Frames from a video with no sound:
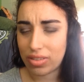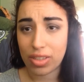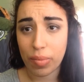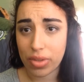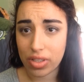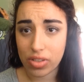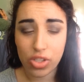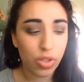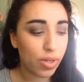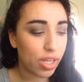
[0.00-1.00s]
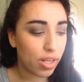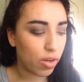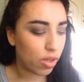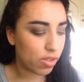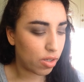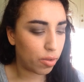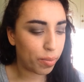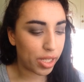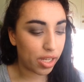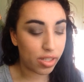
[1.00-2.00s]
something to it, and also
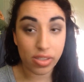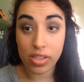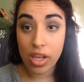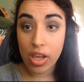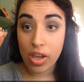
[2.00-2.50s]
because